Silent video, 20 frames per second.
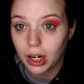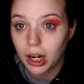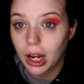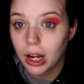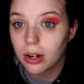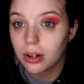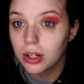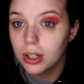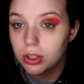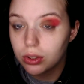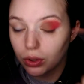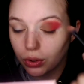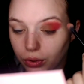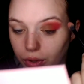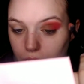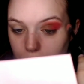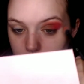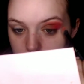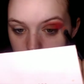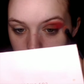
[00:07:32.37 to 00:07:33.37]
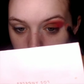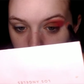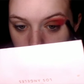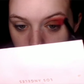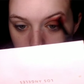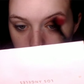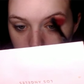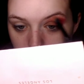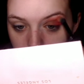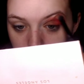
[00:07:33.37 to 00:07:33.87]
I already told this story
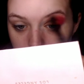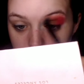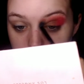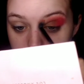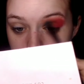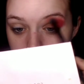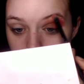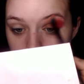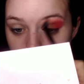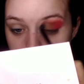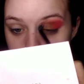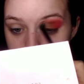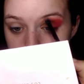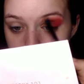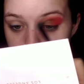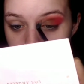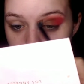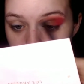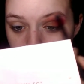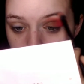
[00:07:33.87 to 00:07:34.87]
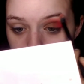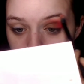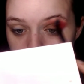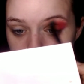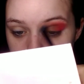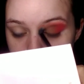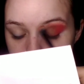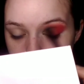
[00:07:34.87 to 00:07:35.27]
on my Instagram stories.